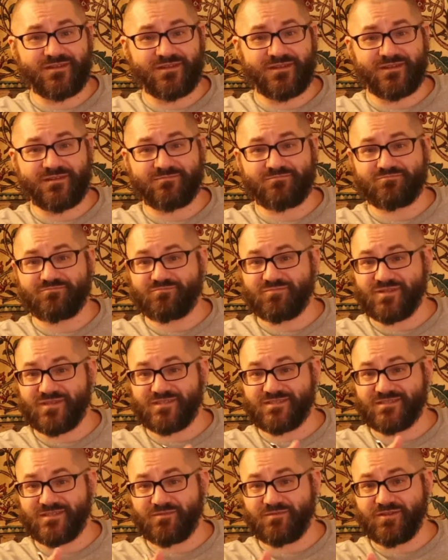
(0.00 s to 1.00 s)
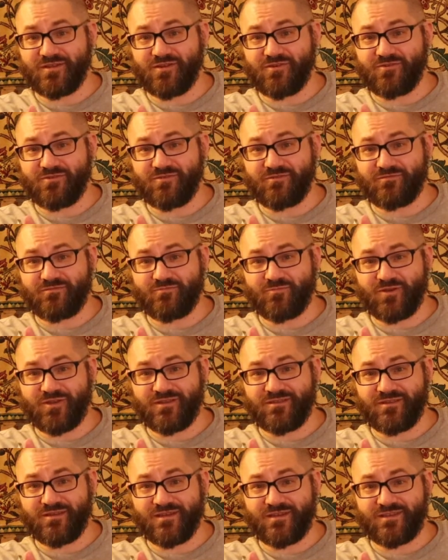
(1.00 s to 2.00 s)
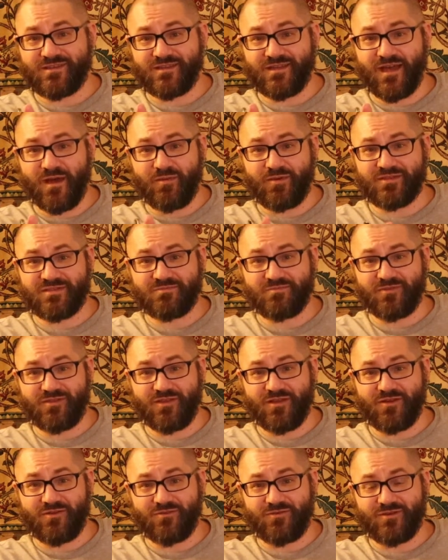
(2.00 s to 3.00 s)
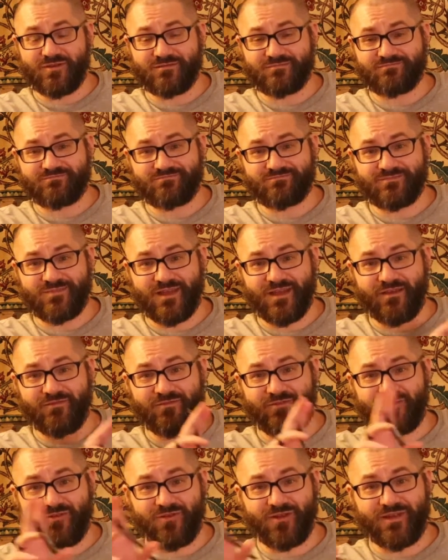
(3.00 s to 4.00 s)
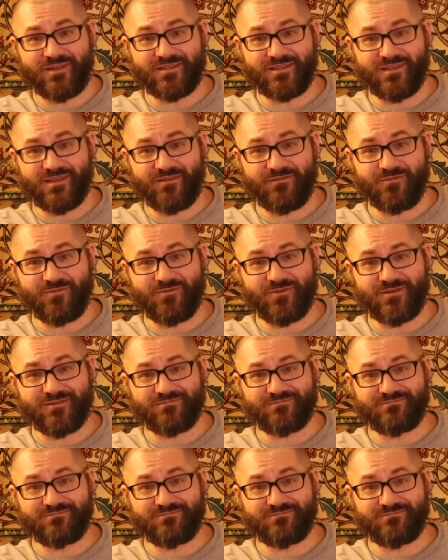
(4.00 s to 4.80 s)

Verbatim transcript: Uh, please let me know what you think in the comments below, and have a great day, everyone.